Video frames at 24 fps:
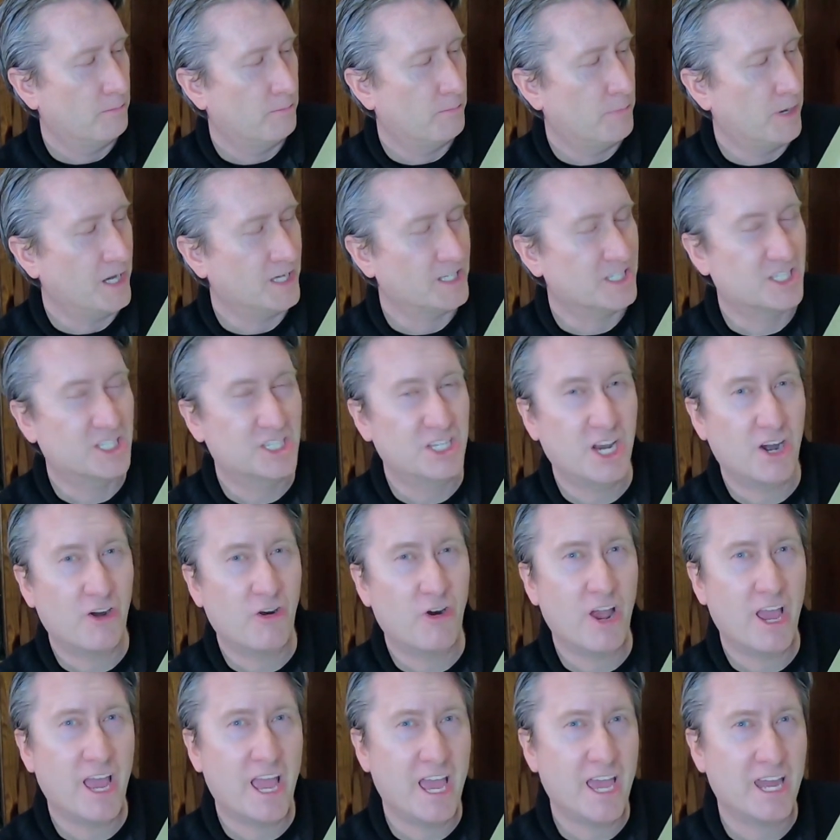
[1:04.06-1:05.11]
by
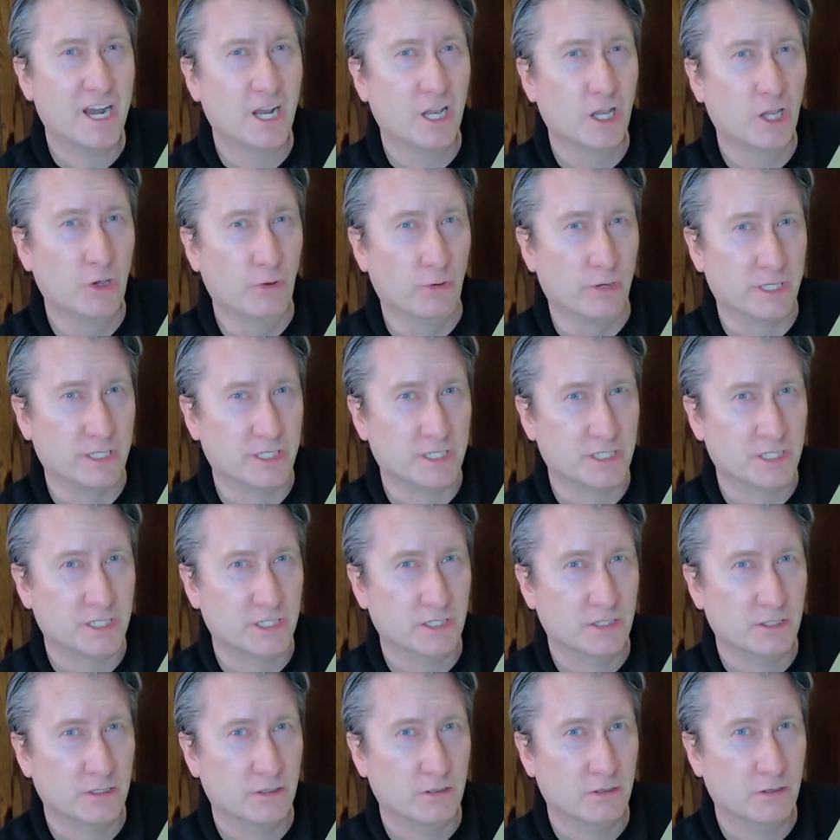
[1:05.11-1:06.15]
Sarah Anna
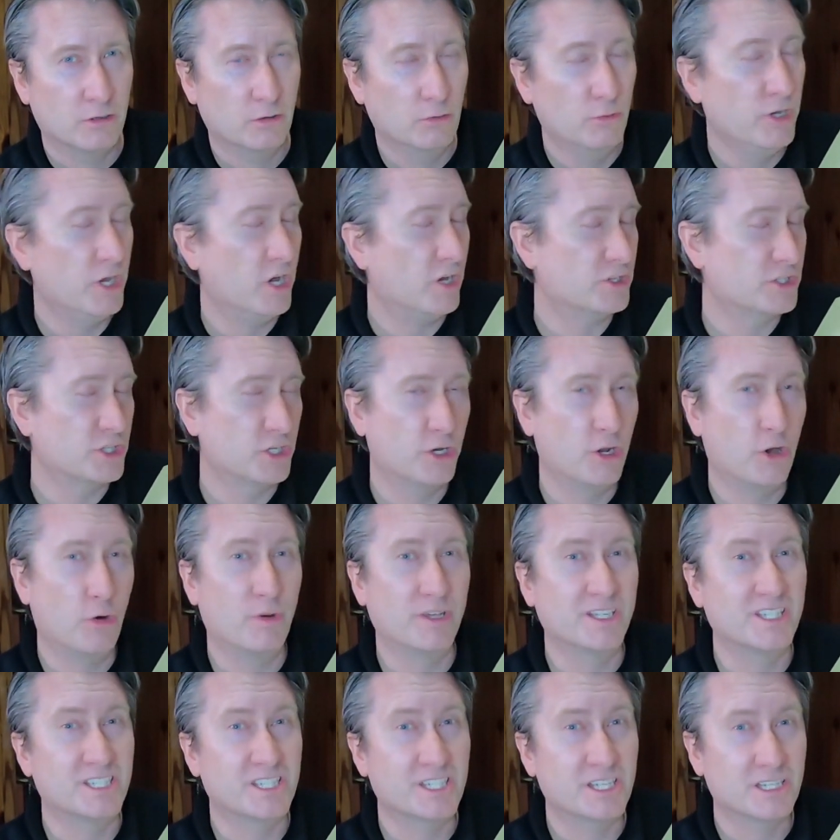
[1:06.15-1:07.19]
Lewis, who we also know
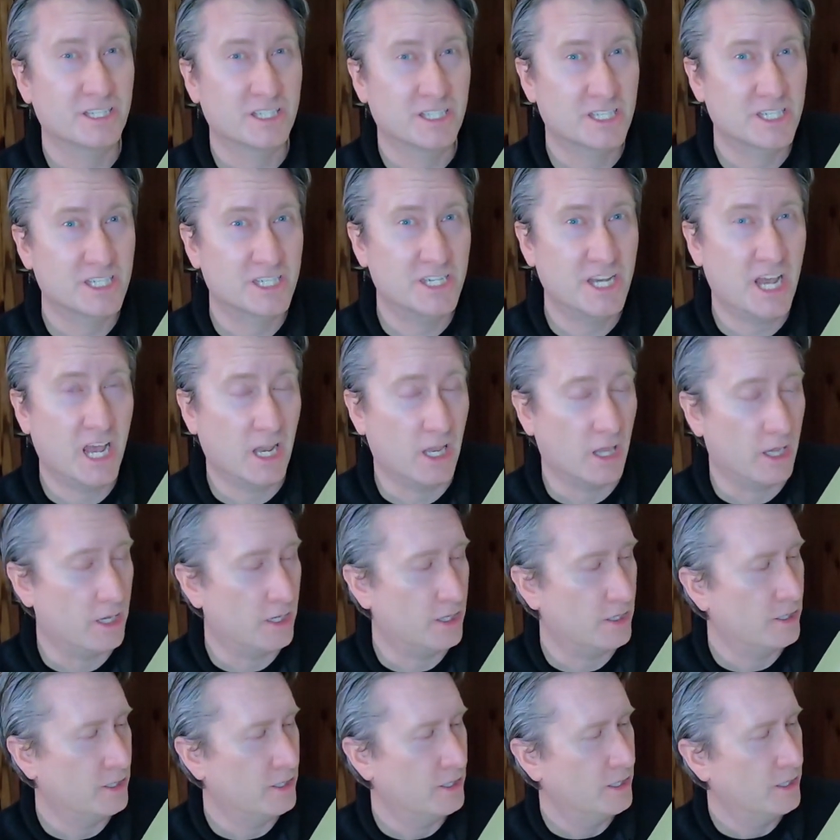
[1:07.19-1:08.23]
as
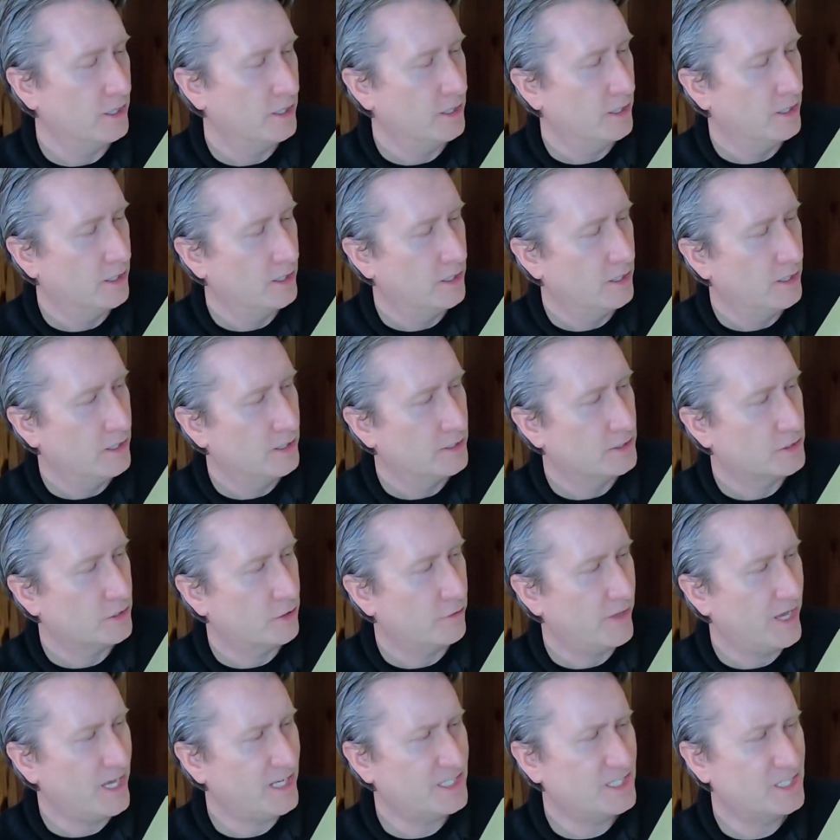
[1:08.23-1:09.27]
Stella.
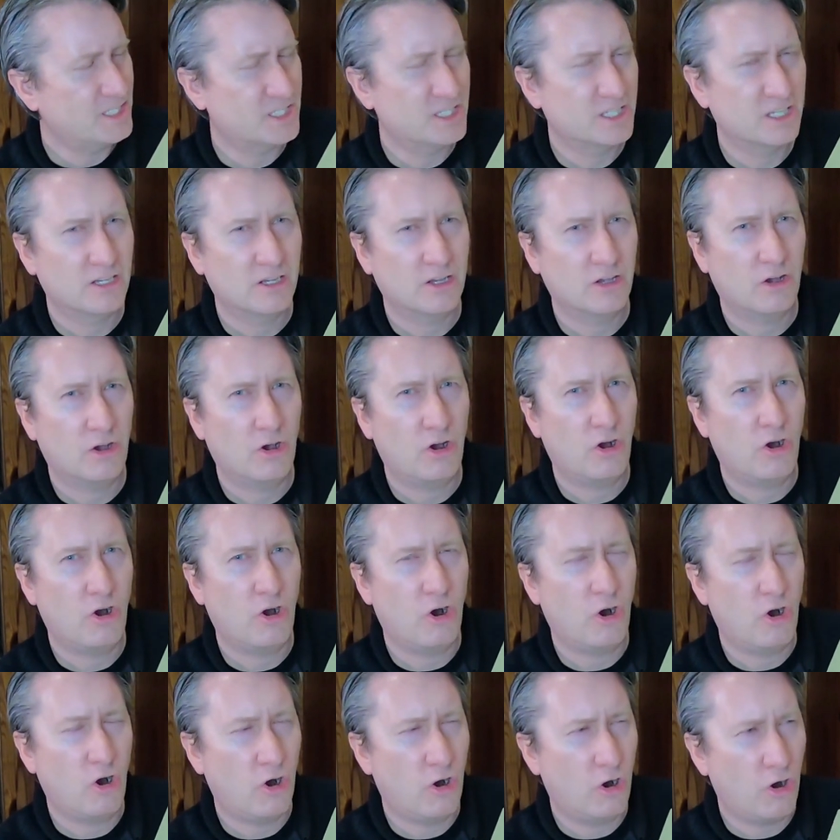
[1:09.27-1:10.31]
So that's
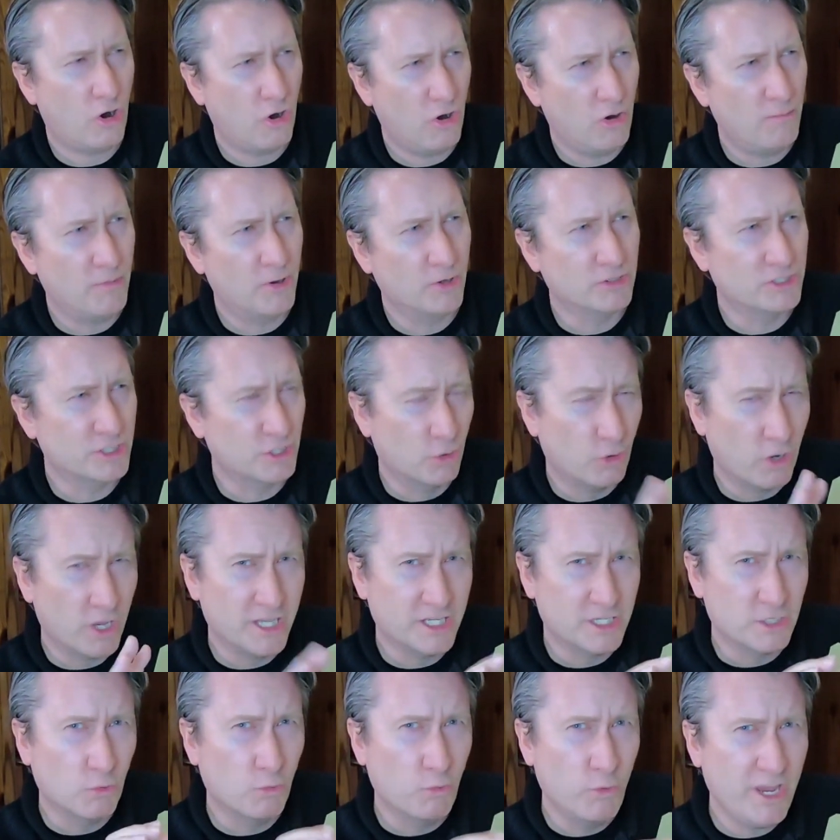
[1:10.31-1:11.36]
almost,
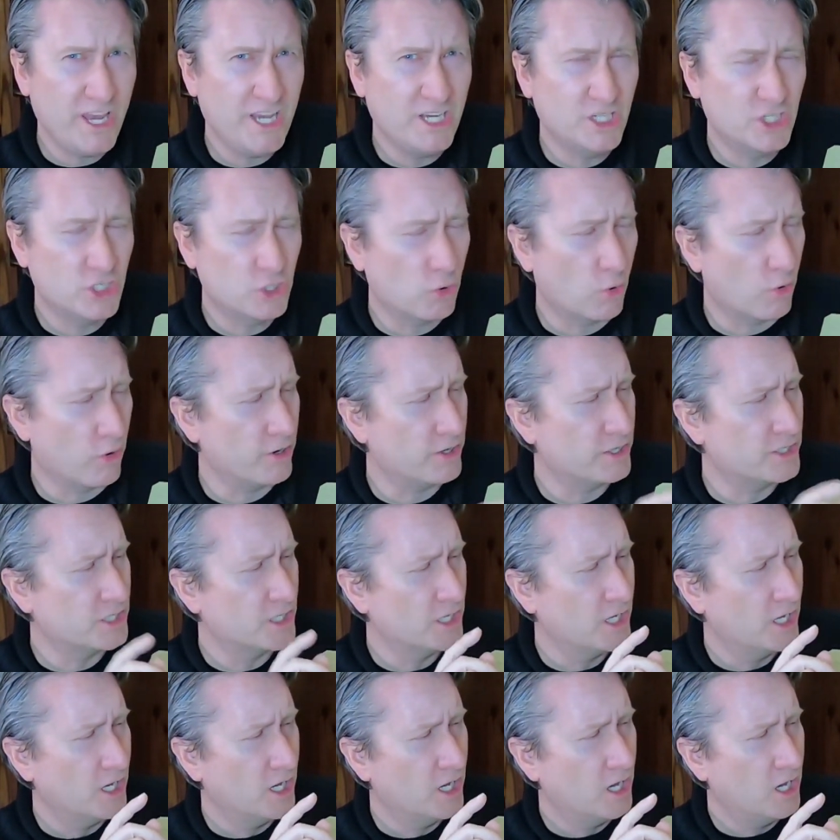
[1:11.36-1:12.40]
it's a week short
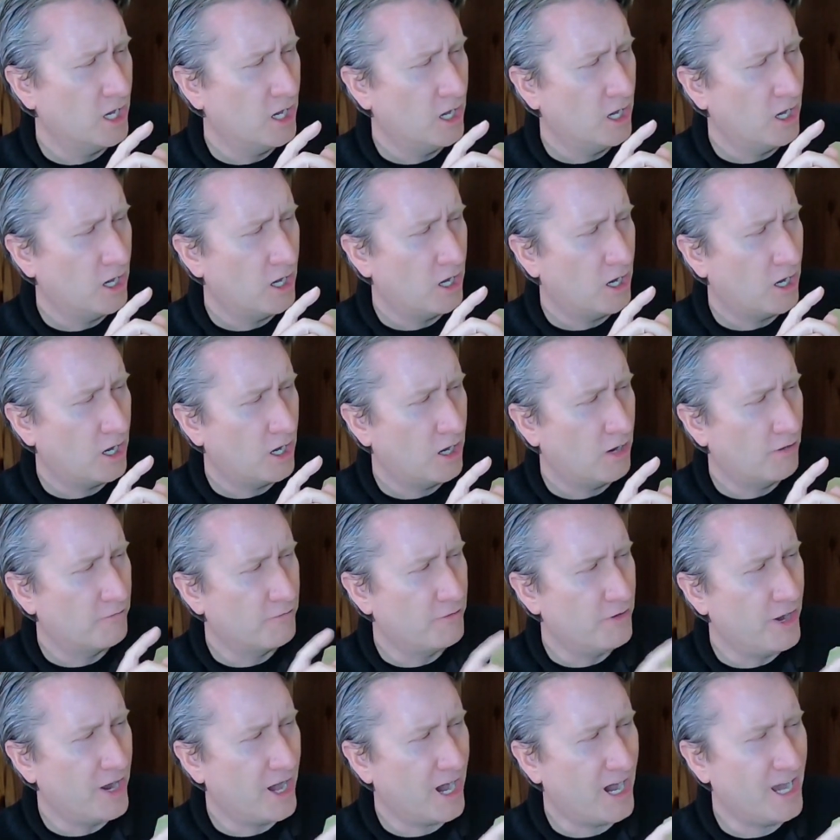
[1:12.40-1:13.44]

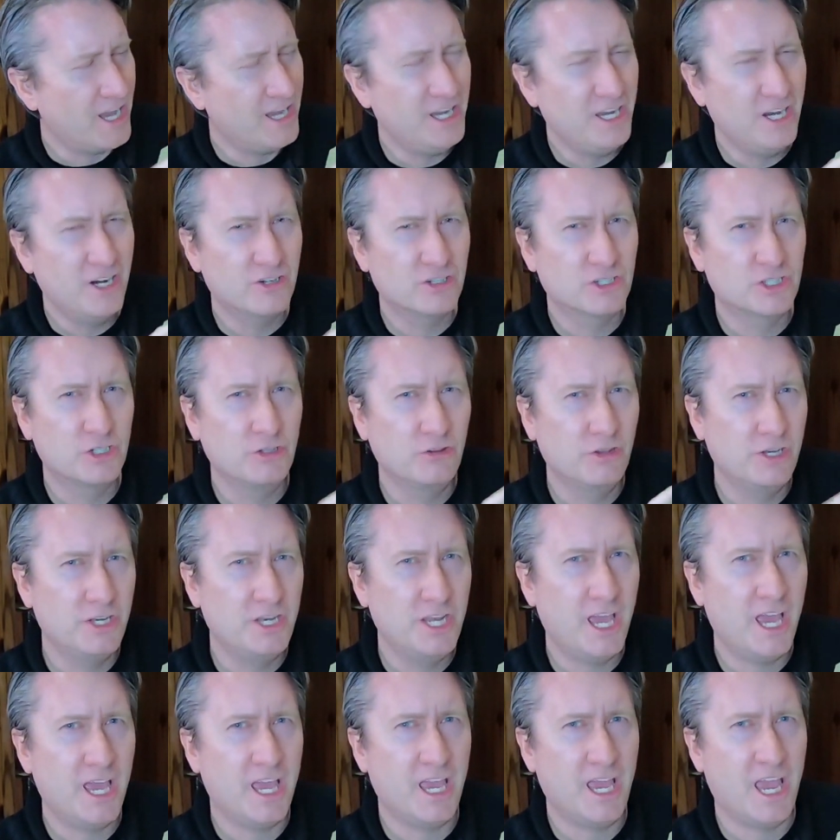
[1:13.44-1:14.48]
of 9 years to the
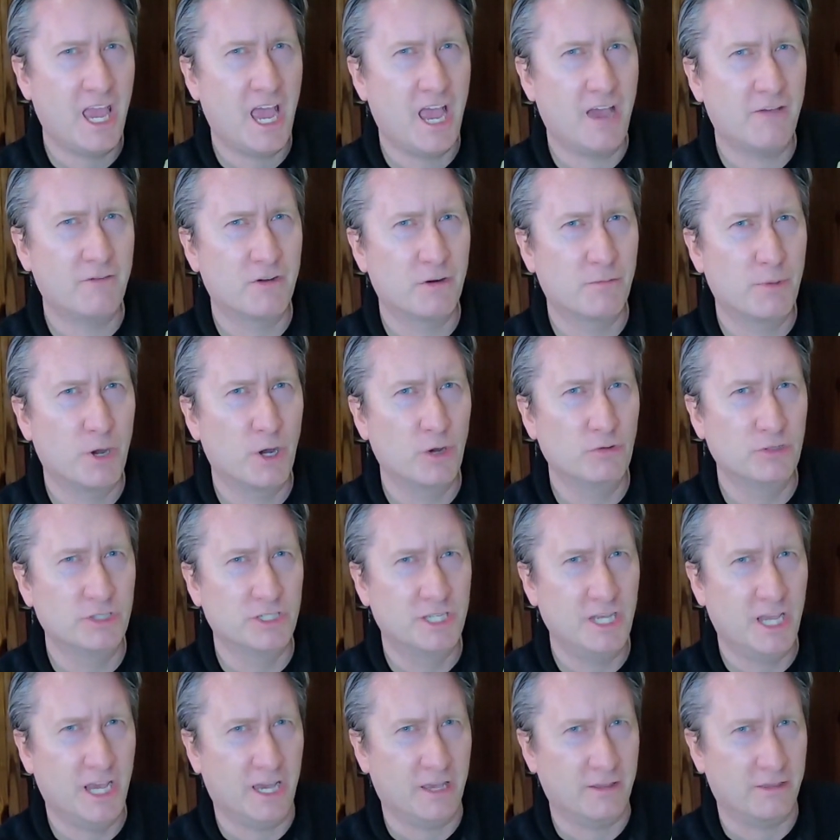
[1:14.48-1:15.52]
day after Poe's
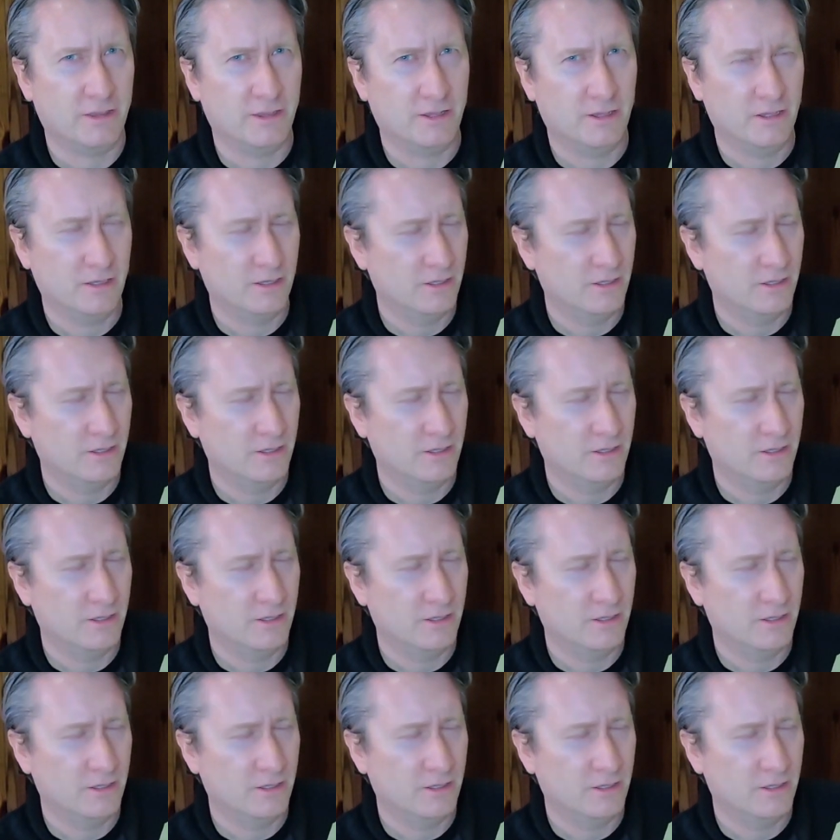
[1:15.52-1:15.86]
death.